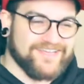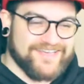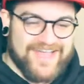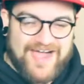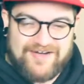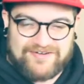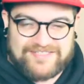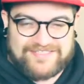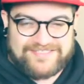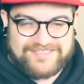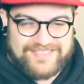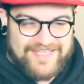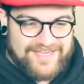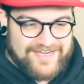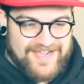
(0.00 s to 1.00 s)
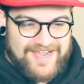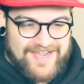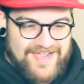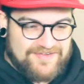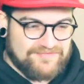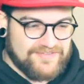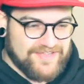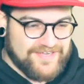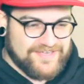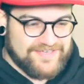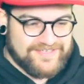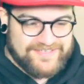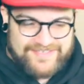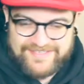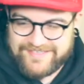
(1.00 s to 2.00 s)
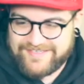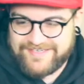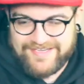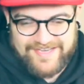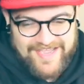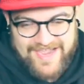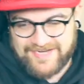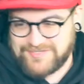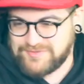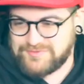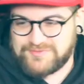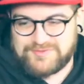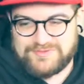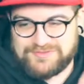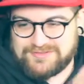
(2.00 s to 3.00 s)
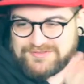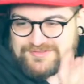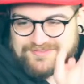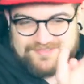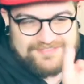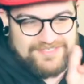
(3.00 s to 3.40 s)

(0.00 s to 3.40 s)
and now it's I have an actual